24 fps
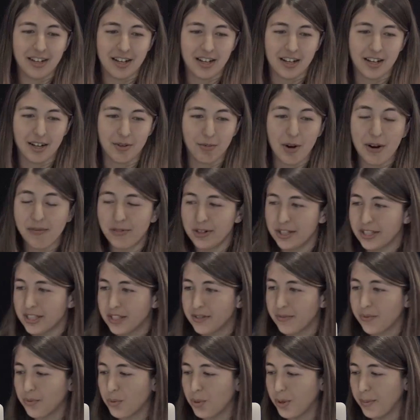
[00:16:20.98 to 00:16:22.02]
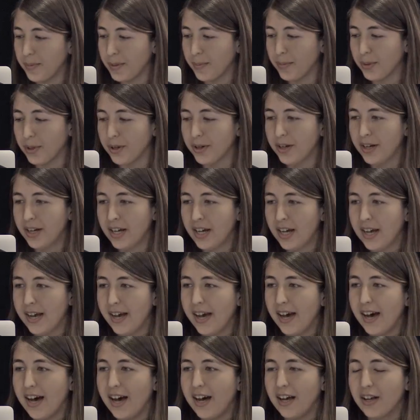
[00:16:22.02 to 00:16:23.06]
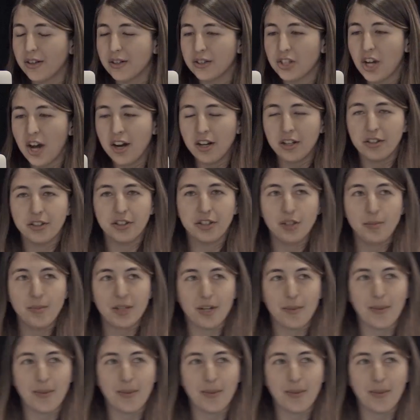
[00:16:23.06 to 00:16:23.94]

reference for people. I'll talk a little bit